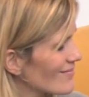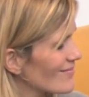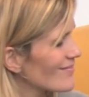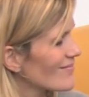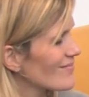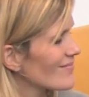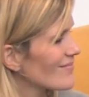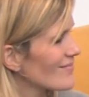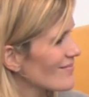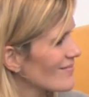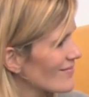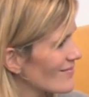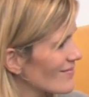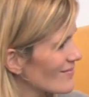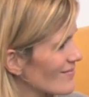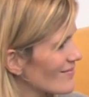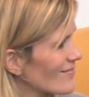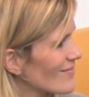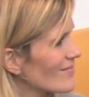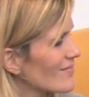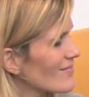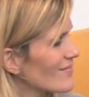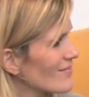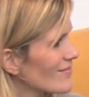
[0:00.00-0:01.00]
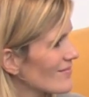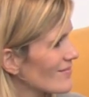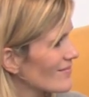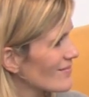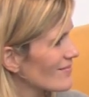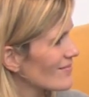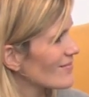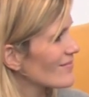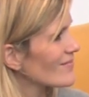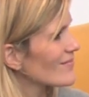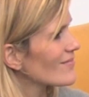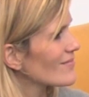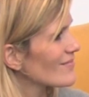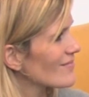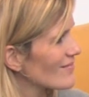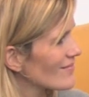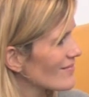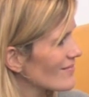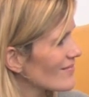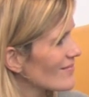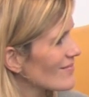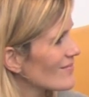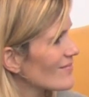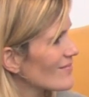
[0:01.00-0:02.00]

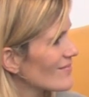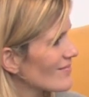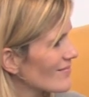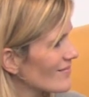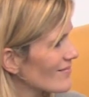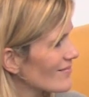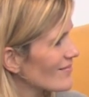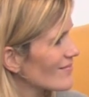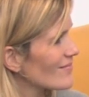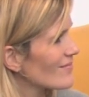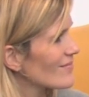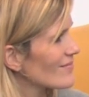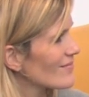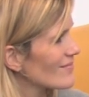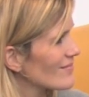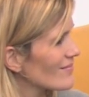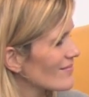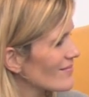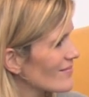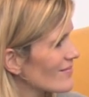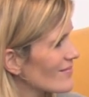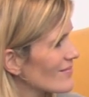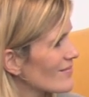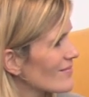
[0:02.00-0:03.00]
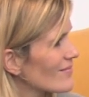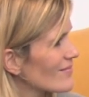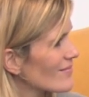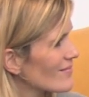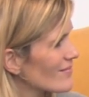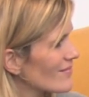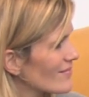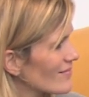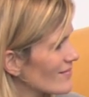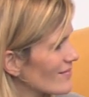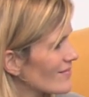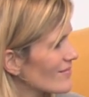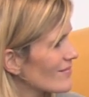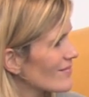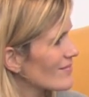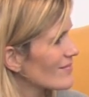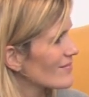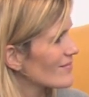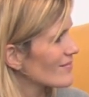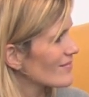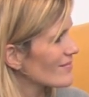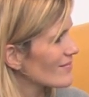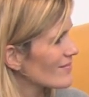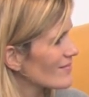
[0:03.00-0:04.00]

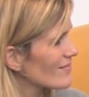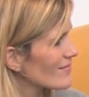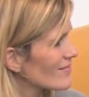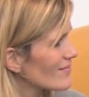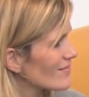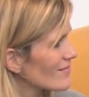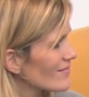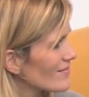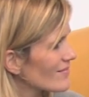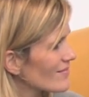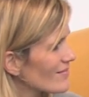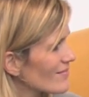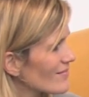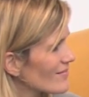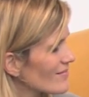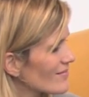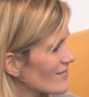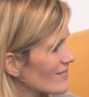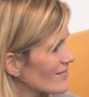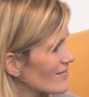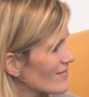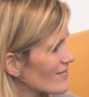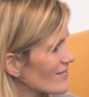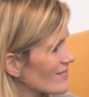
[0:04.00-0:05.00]
The person shown says nothing.